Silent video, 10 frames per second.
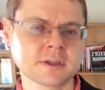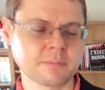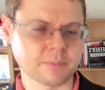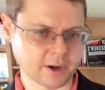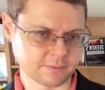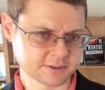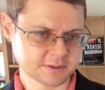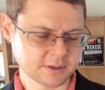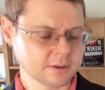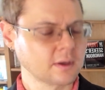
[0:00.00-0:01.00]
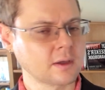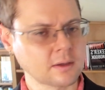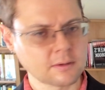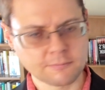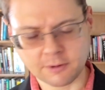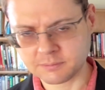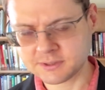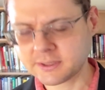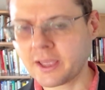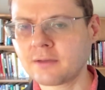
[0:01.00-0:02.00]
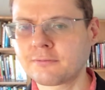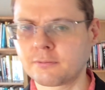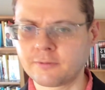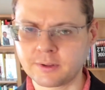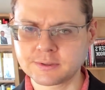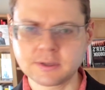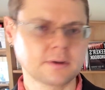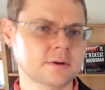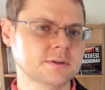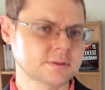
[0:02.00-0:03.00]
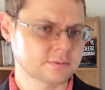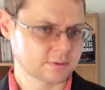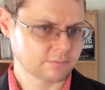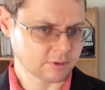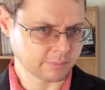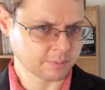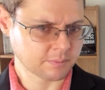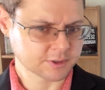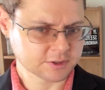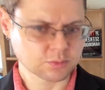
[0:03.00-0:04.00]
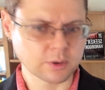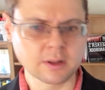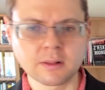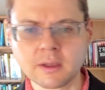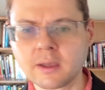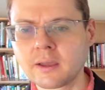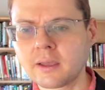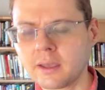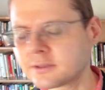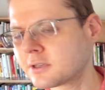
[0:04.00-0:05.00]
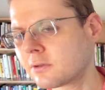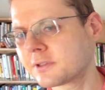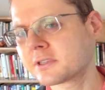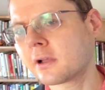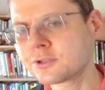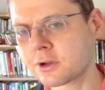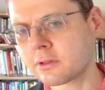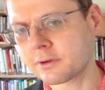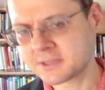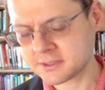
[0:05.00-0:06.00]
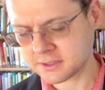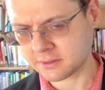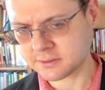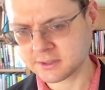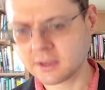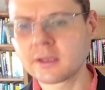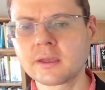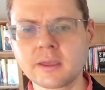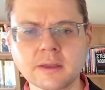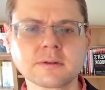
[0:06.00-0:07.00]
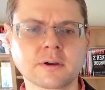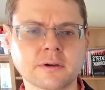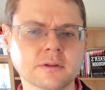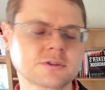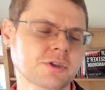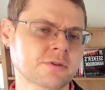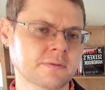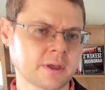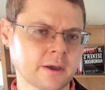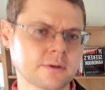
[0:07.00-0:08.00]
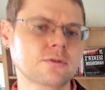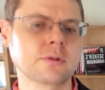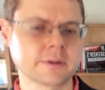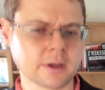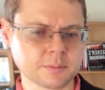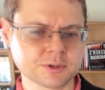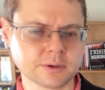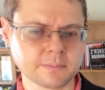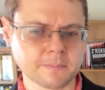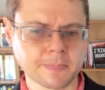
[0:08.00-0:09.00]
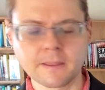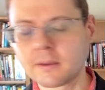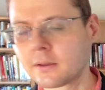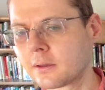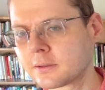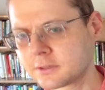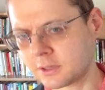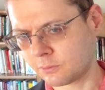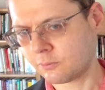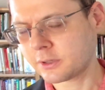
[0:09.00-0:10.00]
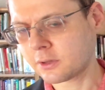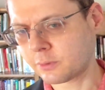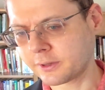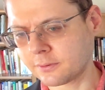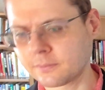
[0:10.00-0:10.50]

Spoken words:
and privacy from staff, from volunteers, from members as well. And so this cultural resistance hindered generative AI tool adoption. So what did we do?